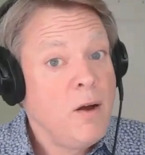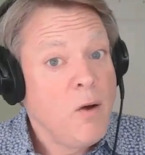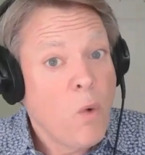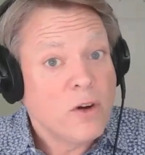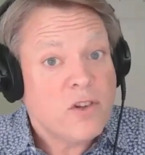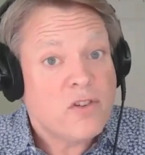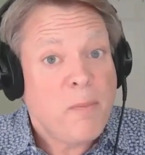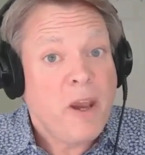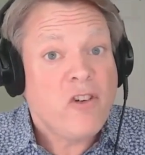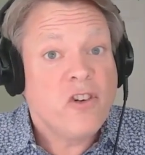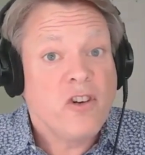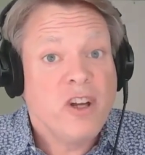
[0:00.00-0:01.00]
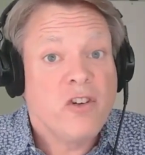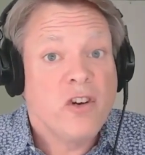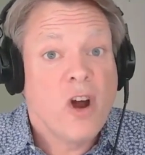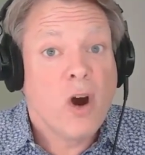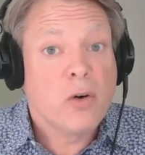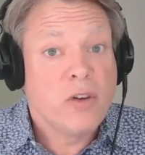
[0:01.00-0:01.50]
What does a patient need to
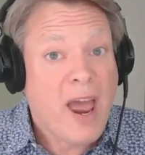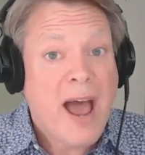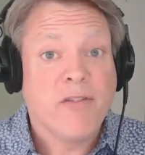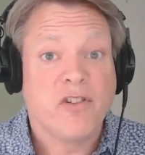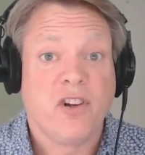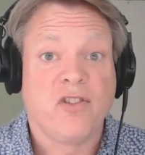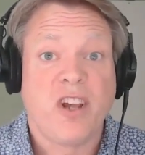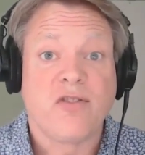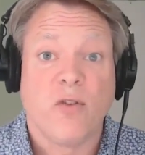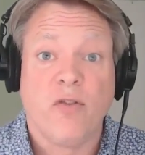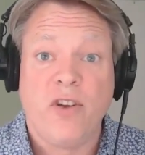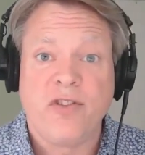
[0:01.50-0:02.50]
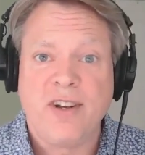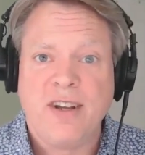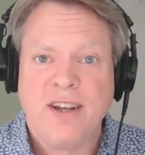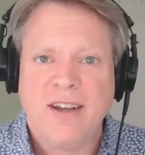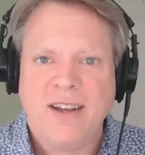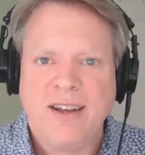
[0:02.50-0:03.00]
know to have a successful visit?
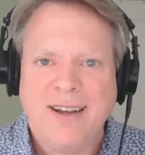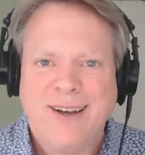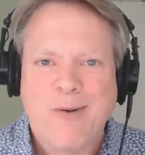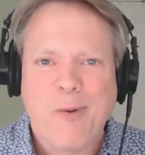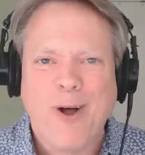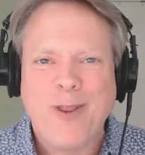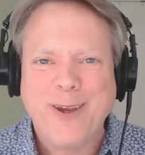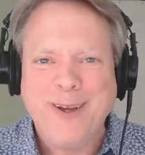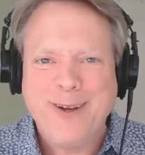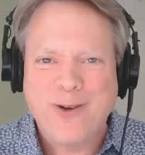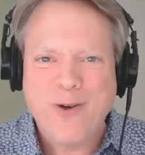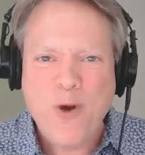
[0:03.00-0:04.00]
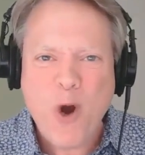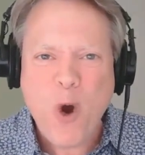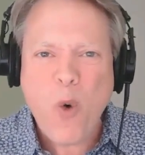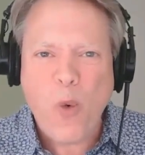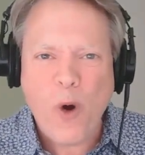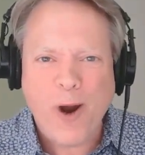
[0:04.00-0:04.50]
Well, they need to
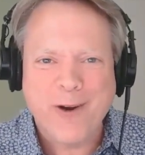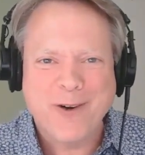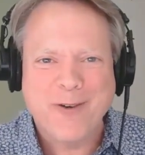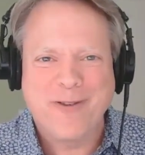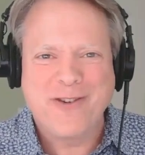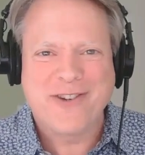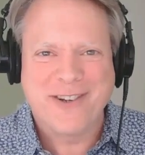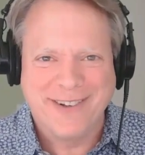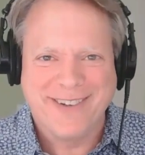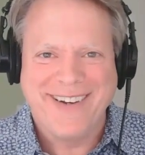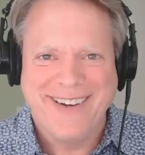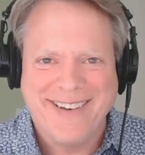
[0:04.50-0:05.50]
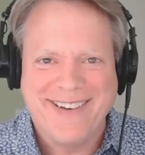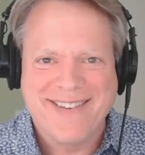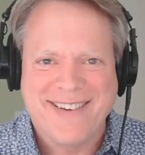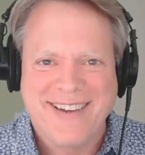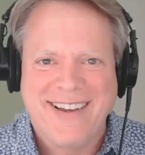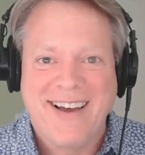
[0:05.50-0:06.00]
know where your facility
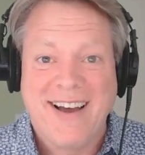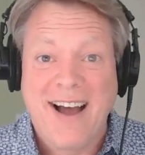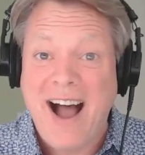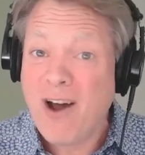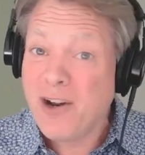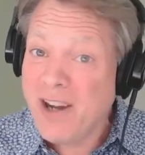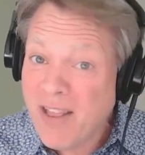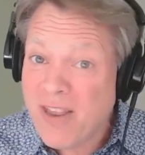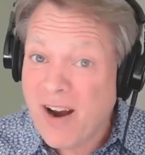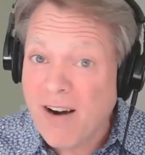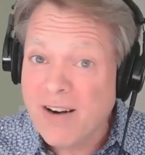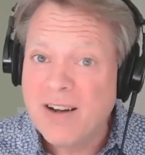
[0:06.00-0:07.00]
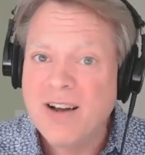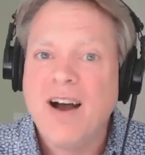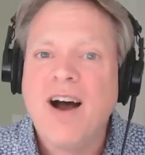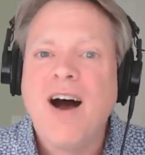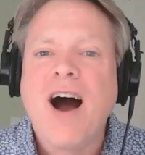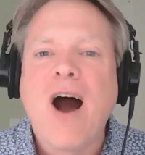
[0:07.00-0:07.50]
is, how to get there,
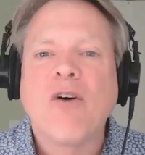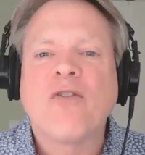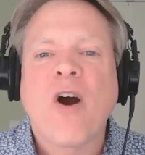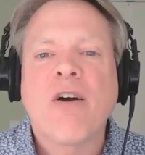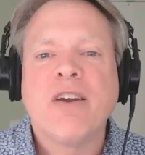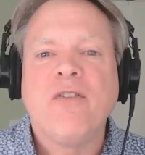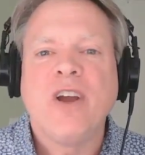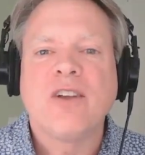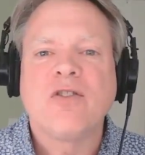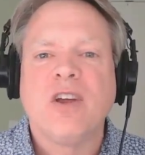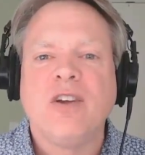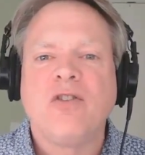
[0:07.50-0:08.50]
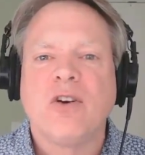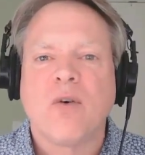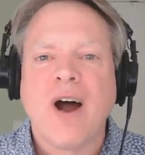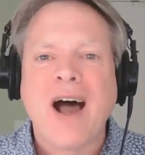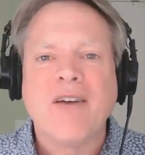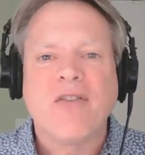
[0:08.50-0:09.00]
how far in advance they should
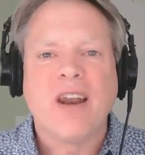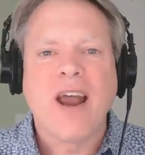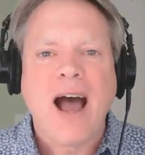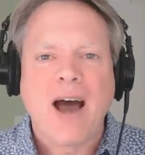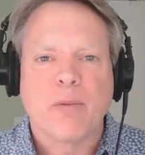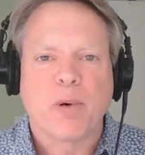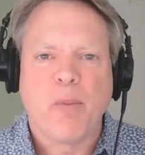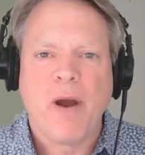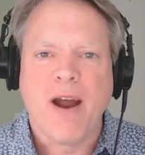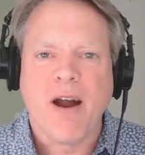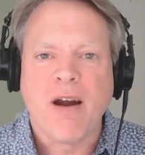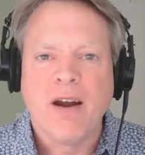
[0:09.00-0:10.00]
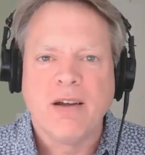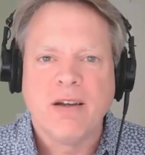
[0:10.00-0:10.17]
arrive, and how to prepare.